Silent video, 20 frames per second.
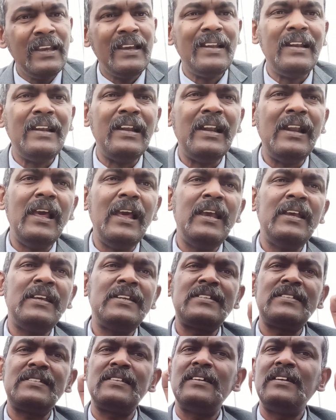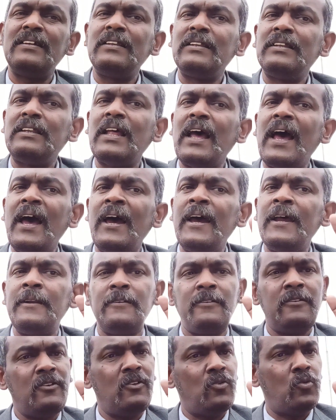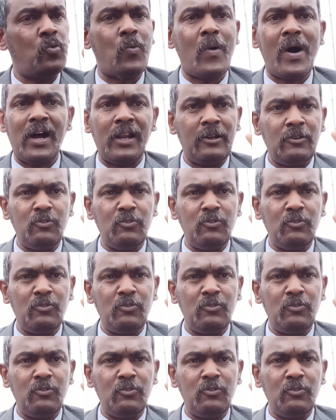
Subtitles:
less than 1.